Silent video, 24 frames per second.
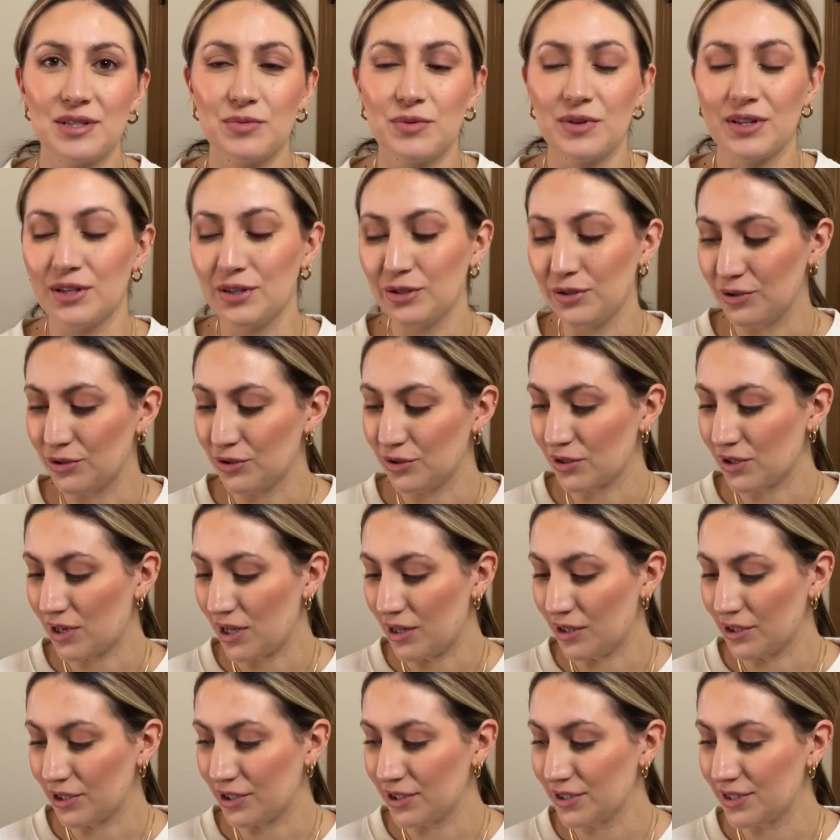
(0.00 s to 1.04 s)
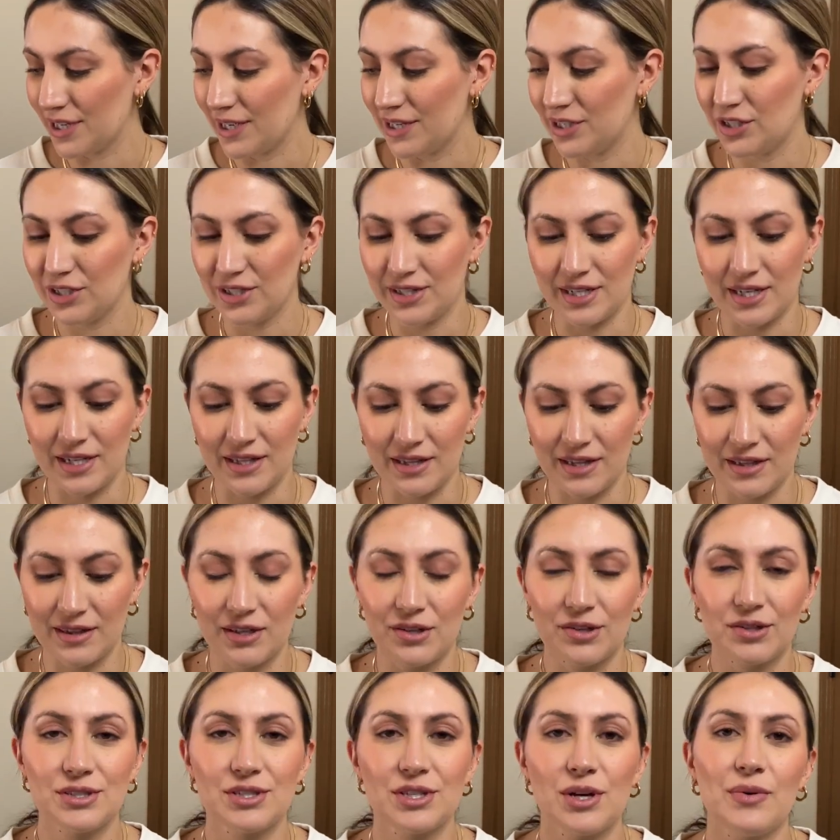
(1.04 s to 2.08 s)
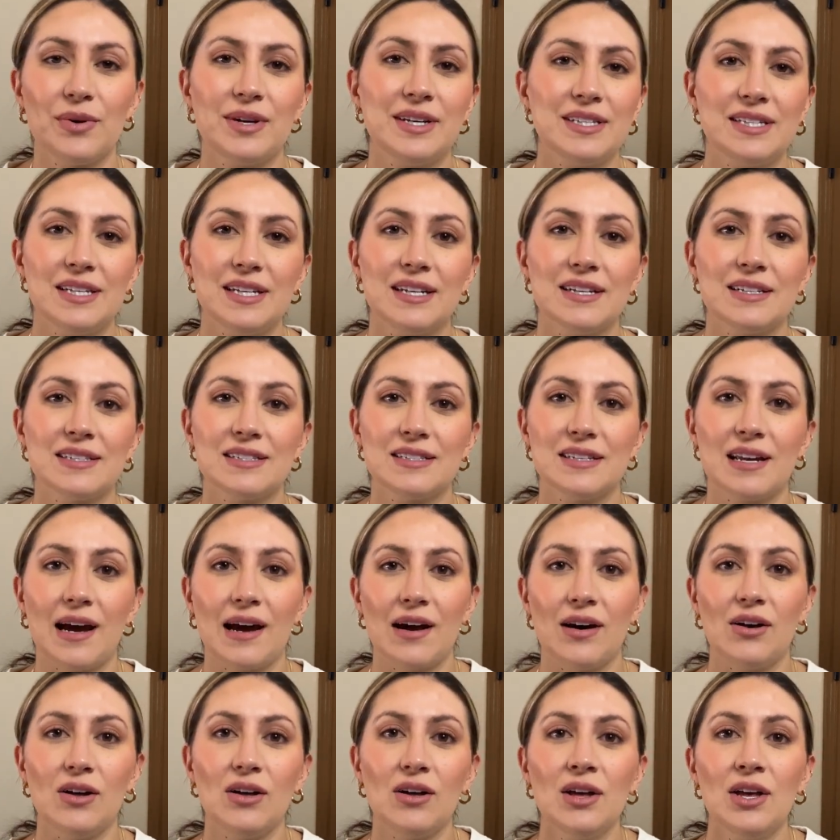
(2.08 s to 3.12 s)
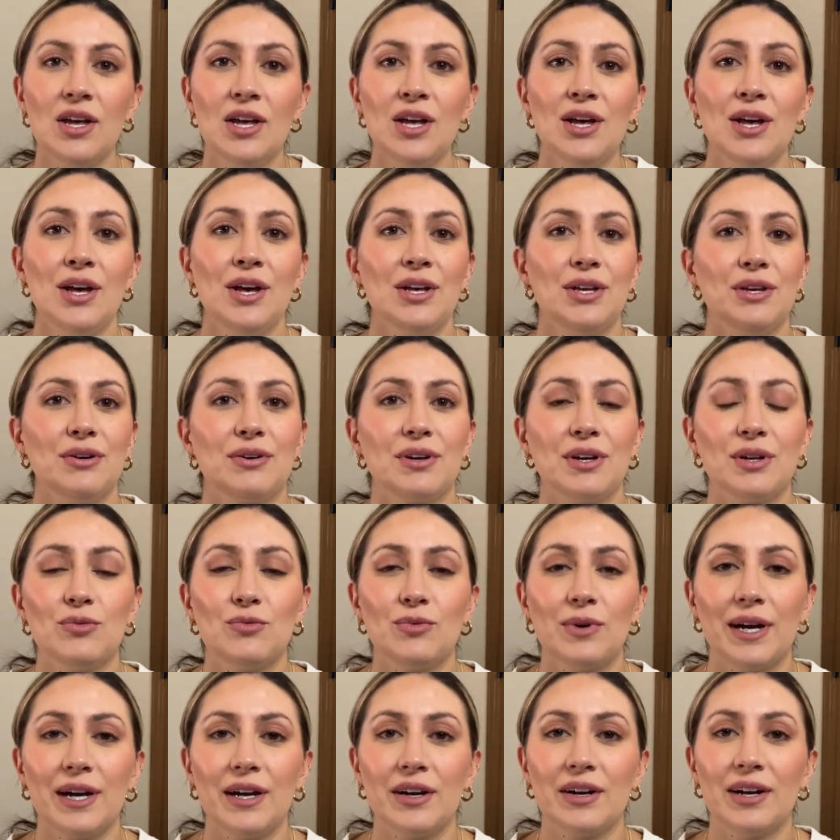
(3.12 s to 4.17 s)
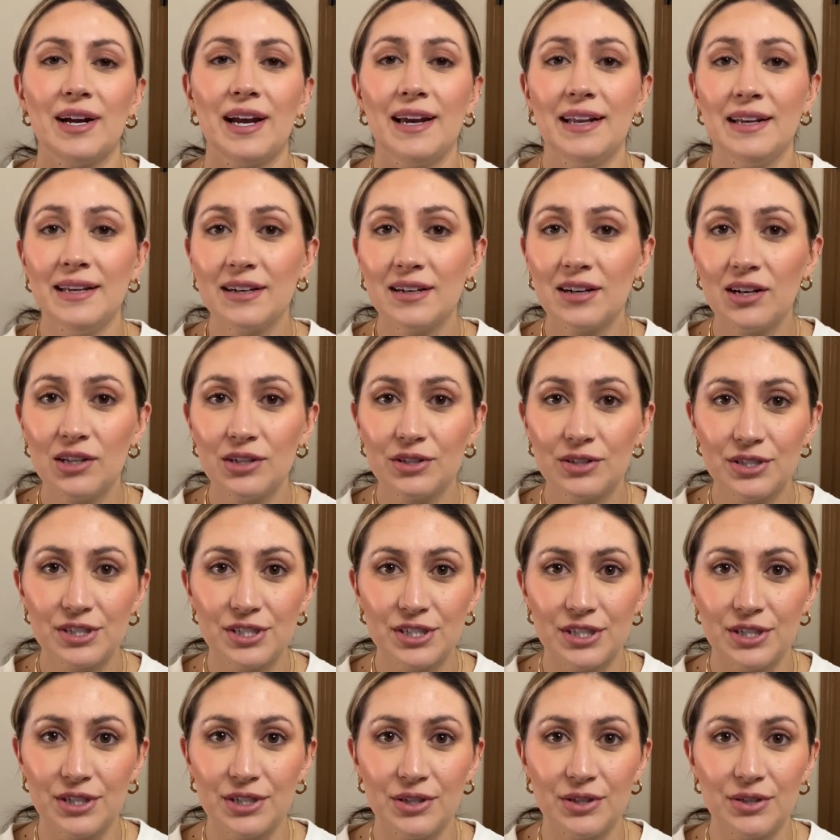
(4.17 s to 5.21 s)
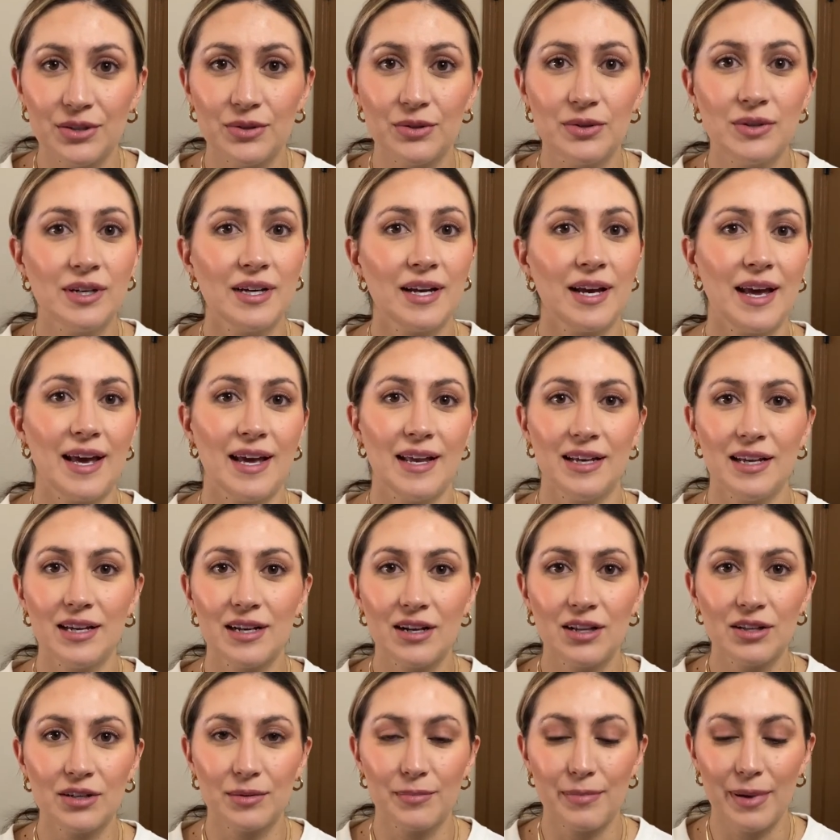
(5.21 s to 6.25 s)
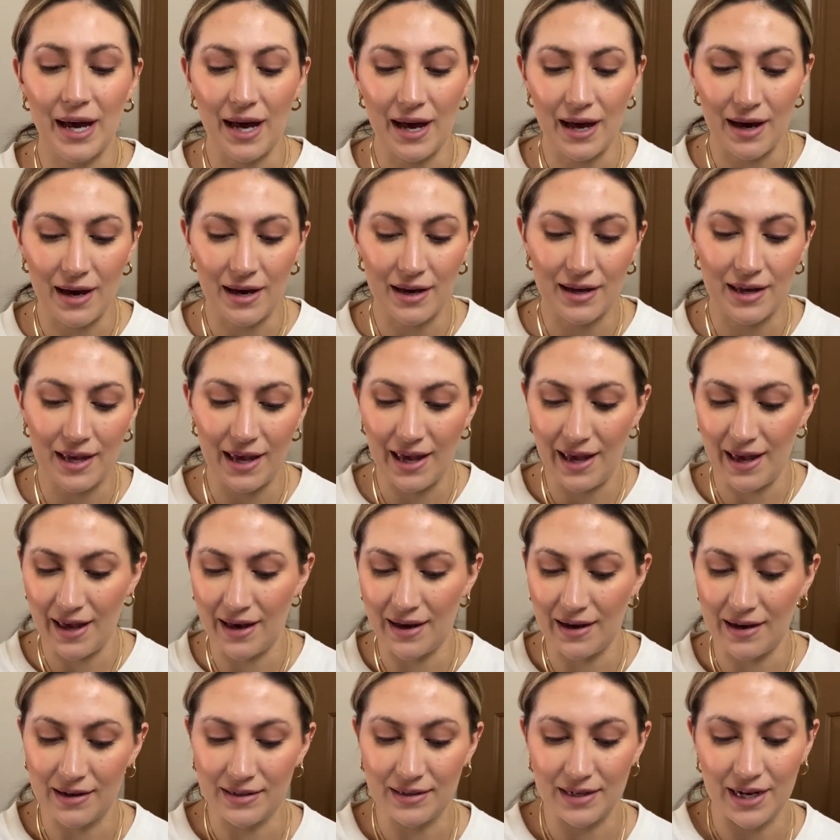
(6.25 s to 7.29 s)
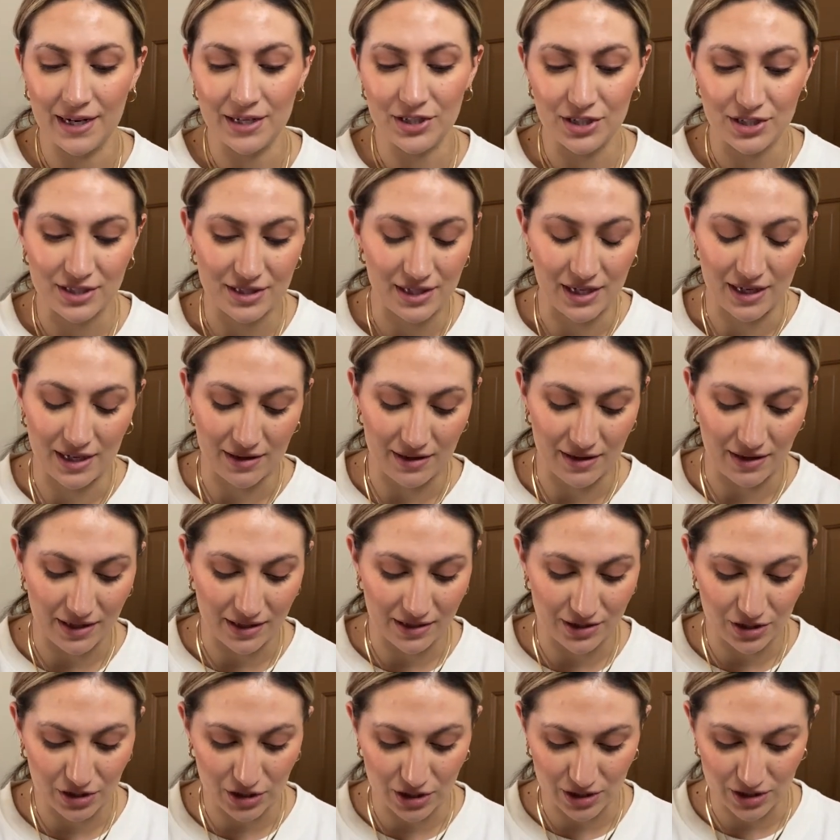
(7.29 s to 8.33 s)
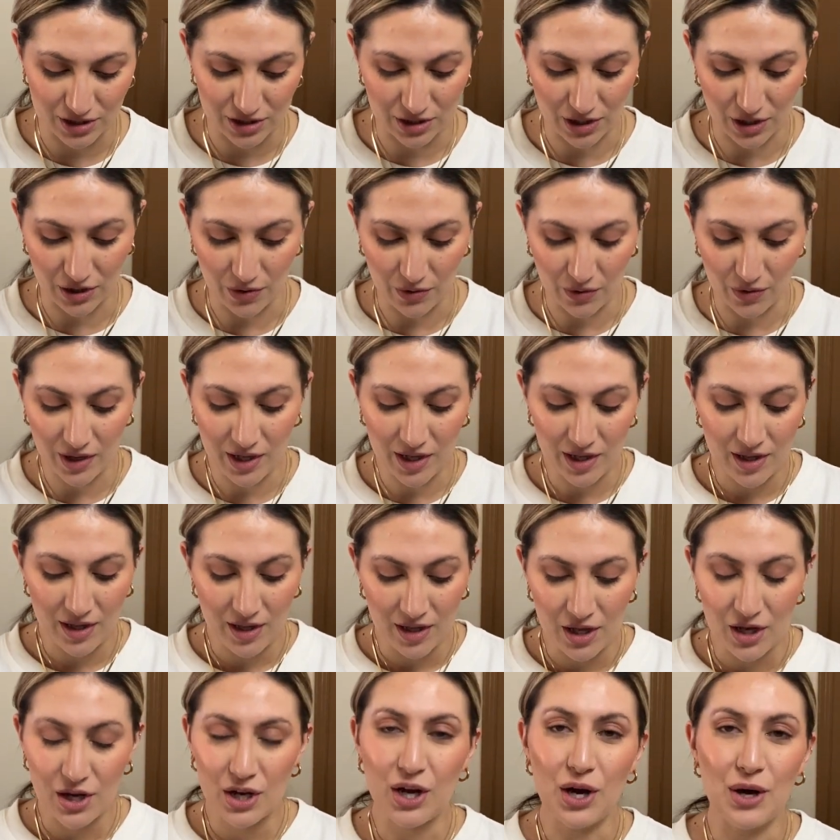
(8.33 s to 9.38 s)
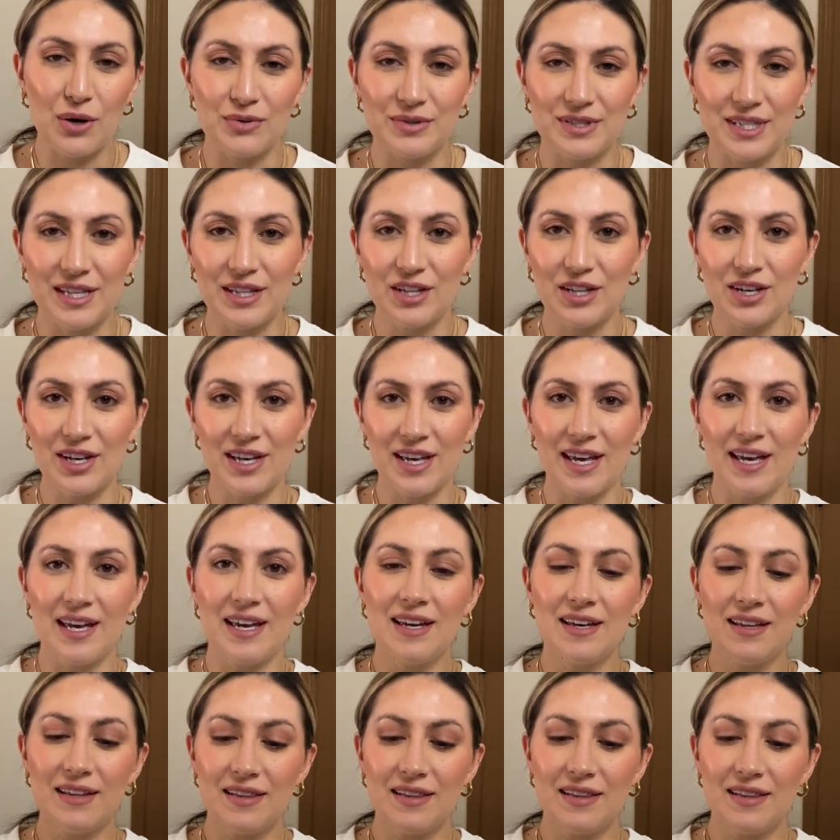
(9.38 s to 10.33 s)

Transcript: with neutral colors. I just think that they're so easy to style. You can wear any color shoe, any color bag, and I just think that it's just so cozy looking.